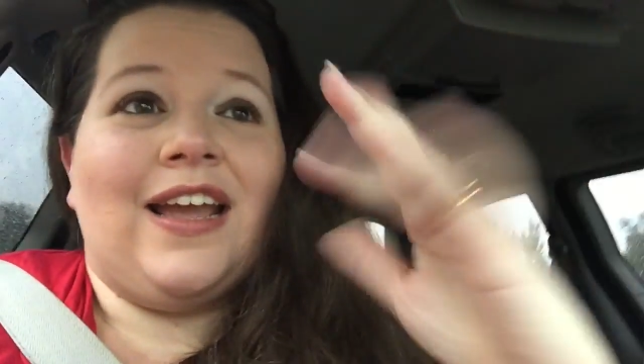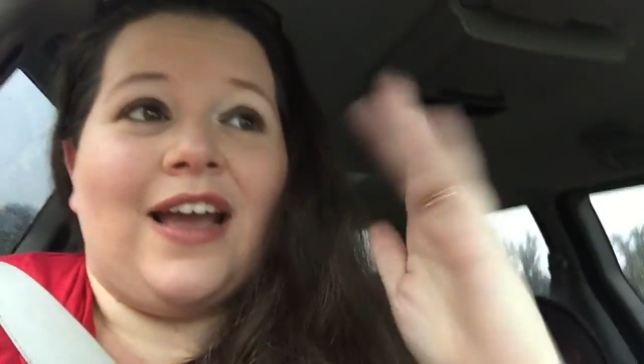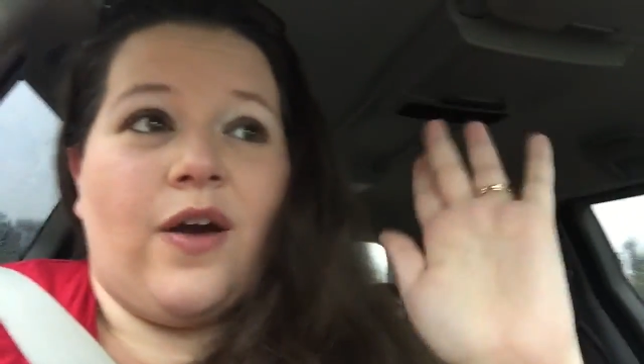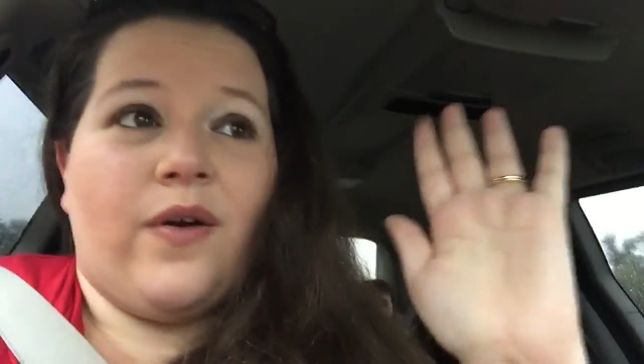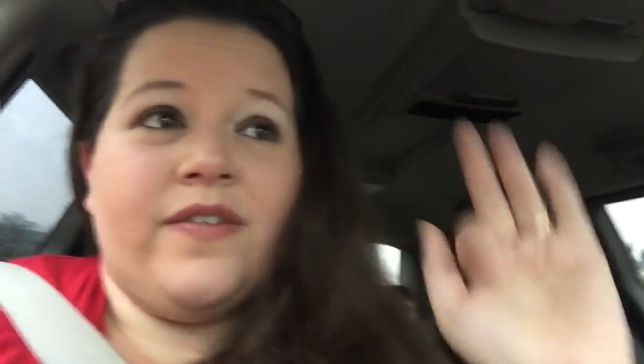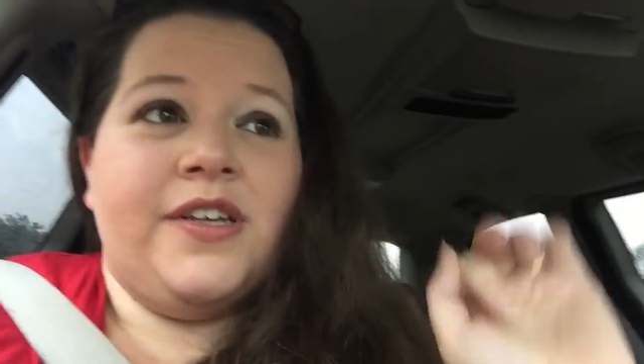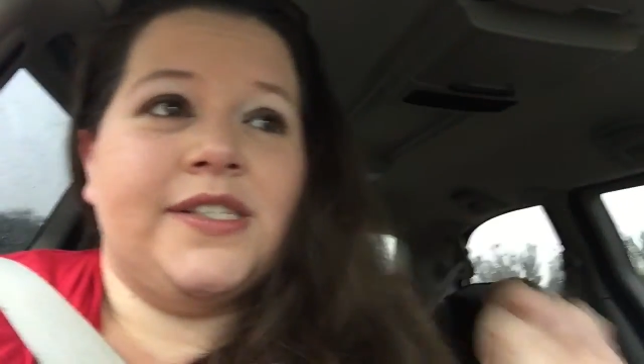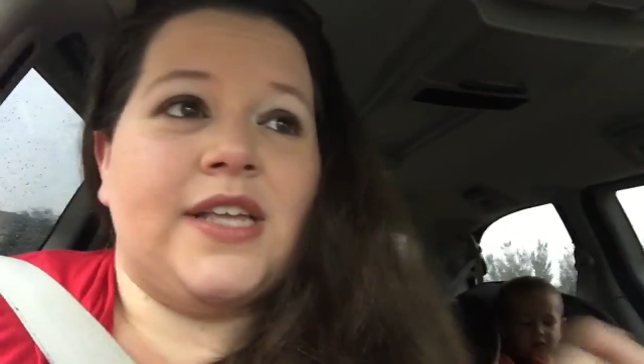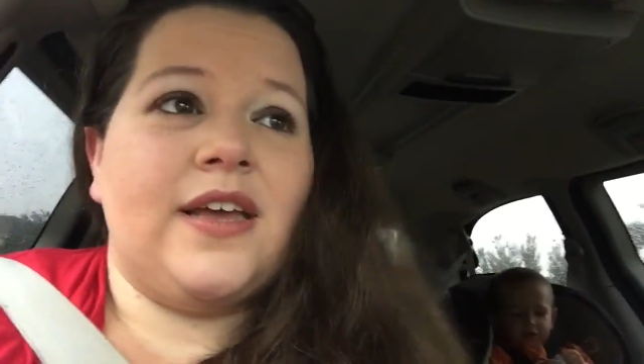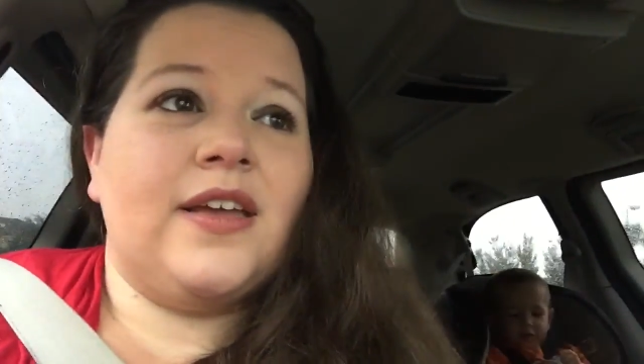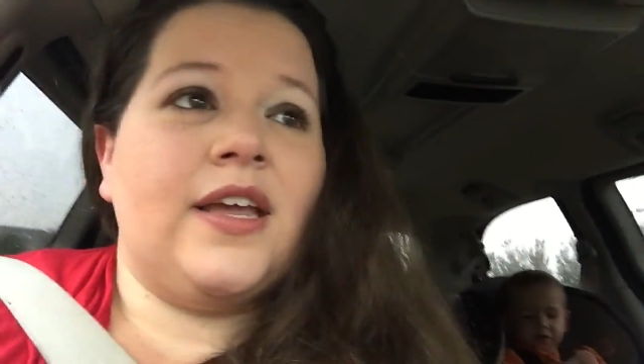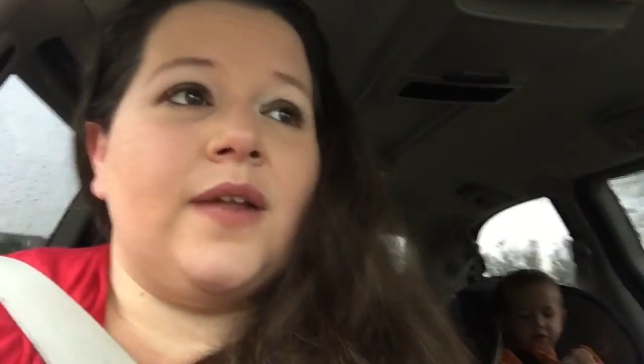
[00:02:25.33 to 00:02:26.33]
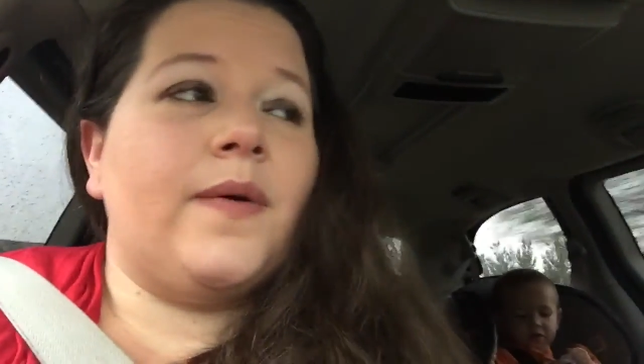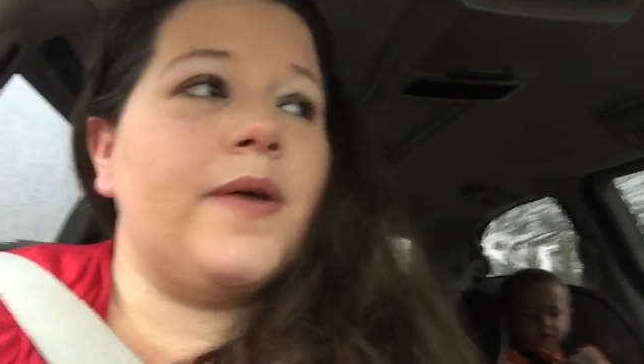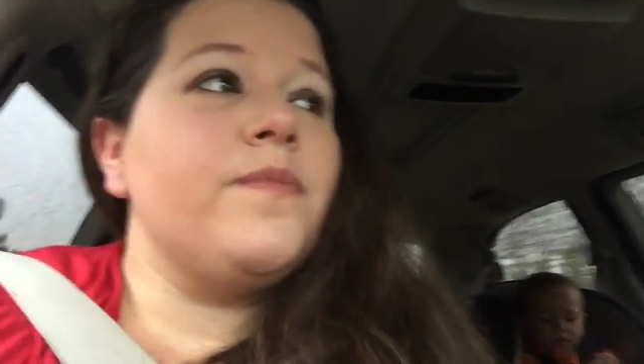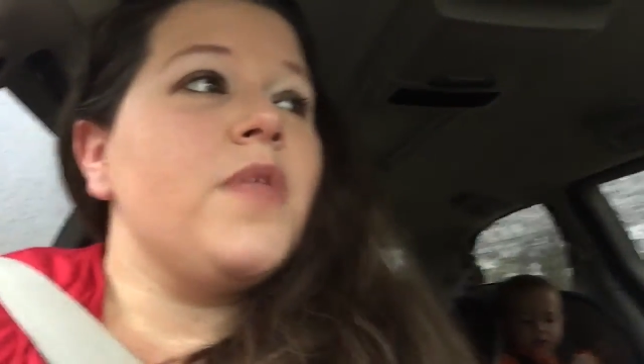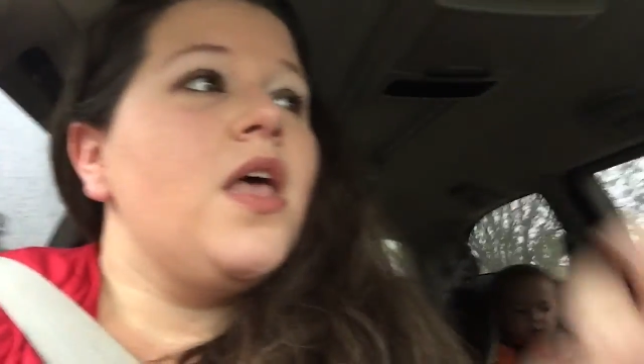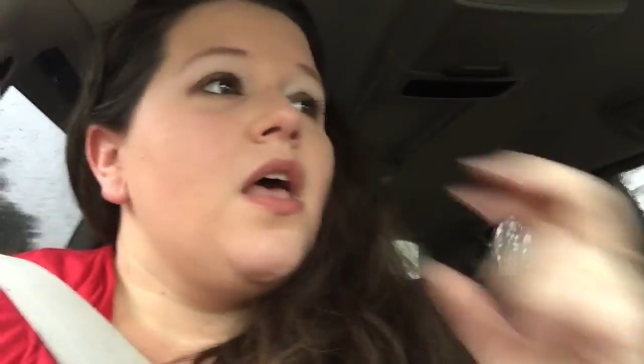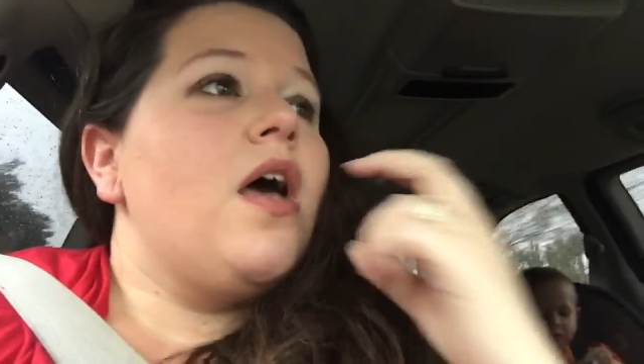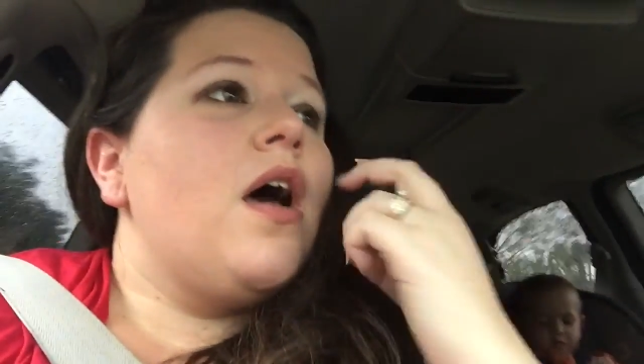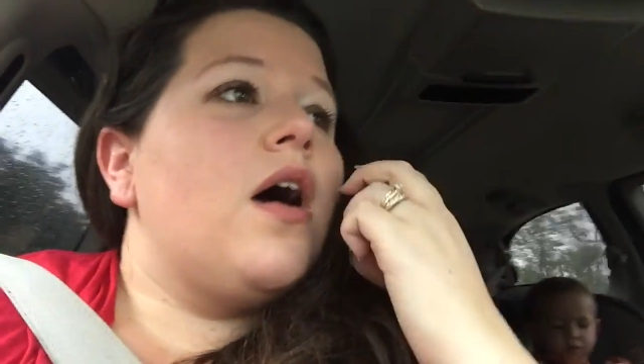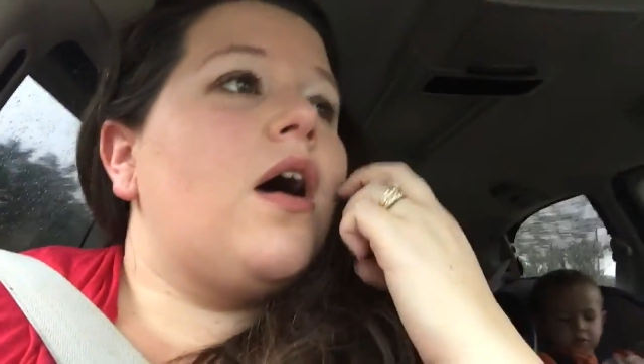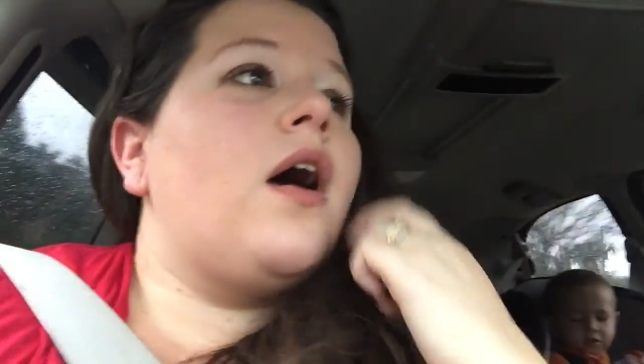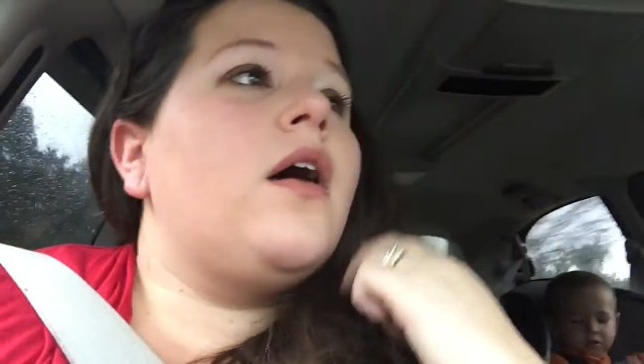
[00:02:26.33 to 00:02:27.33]
however you say it. Anyway,
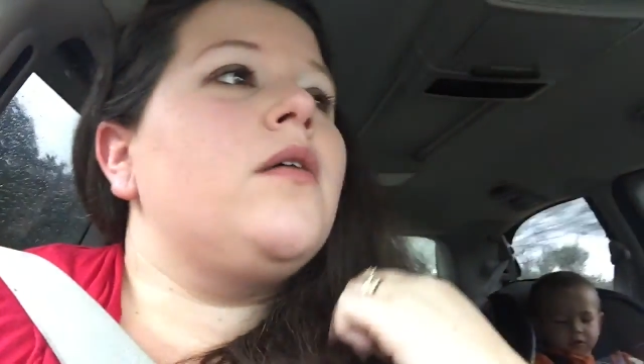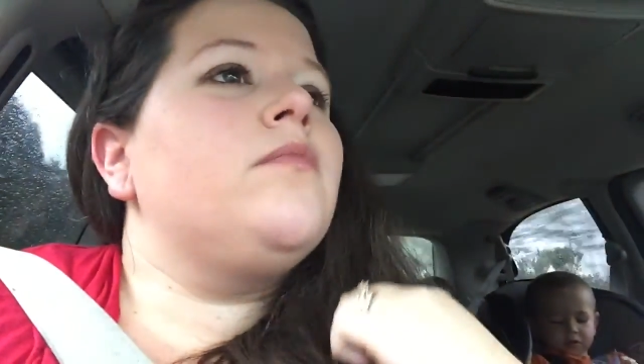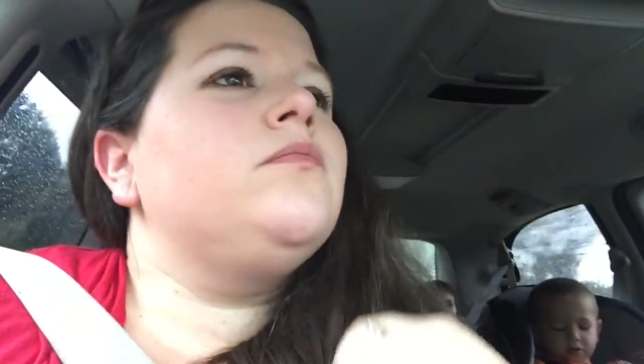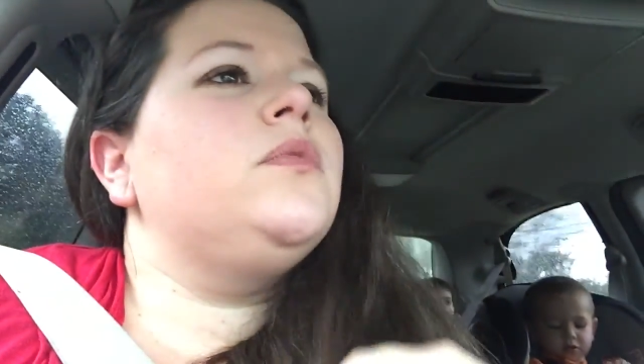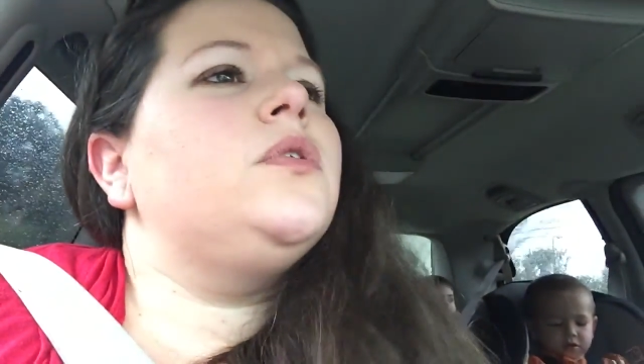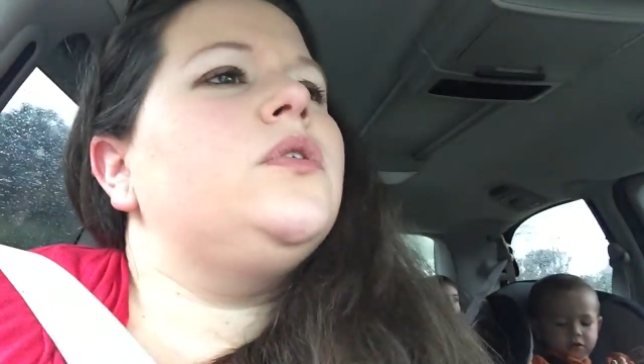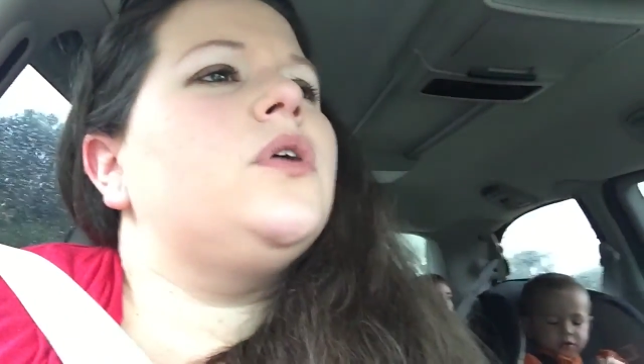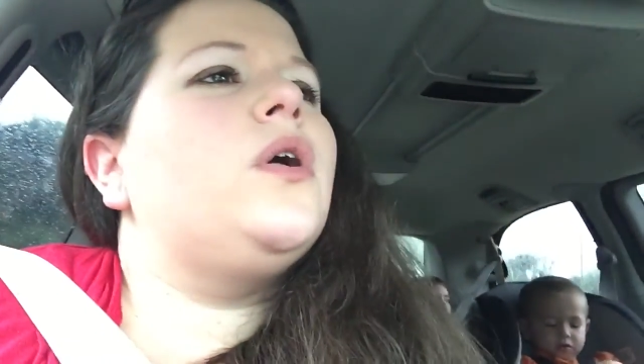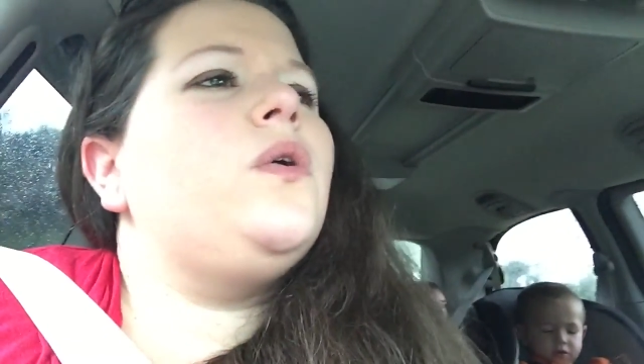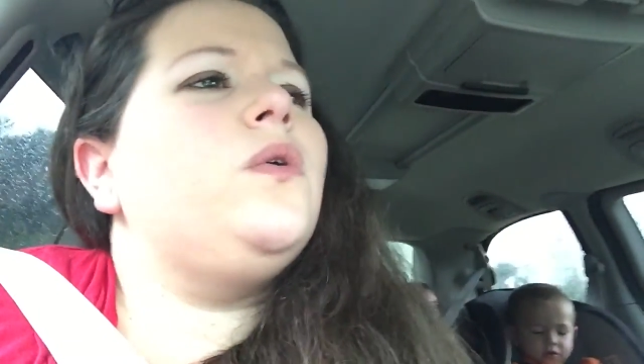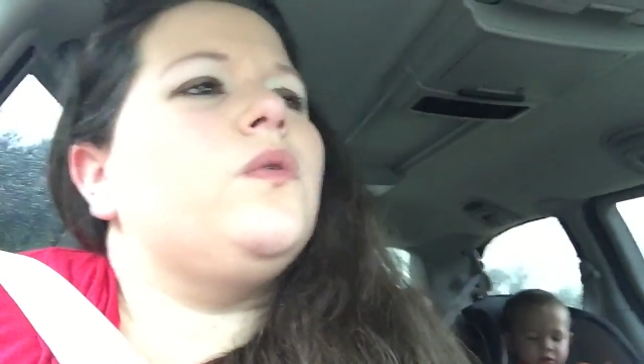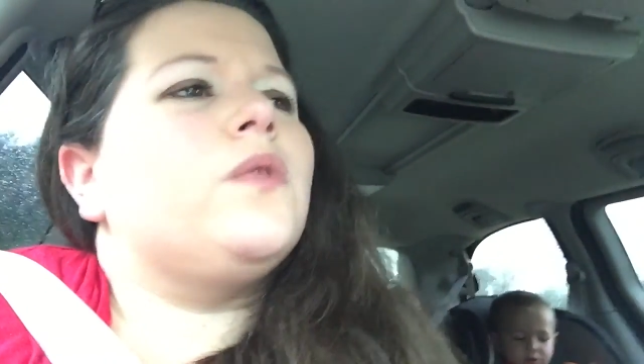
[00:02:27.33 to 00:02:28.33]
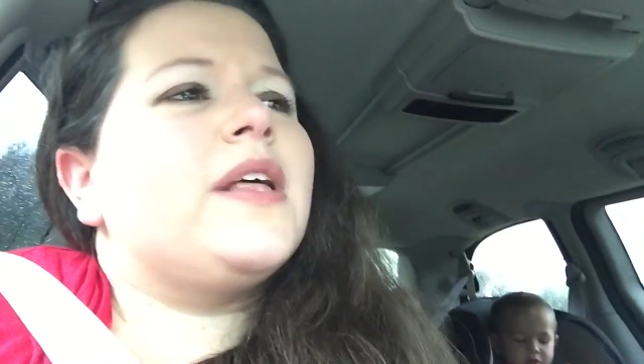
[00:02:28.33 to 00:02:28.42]
ooh,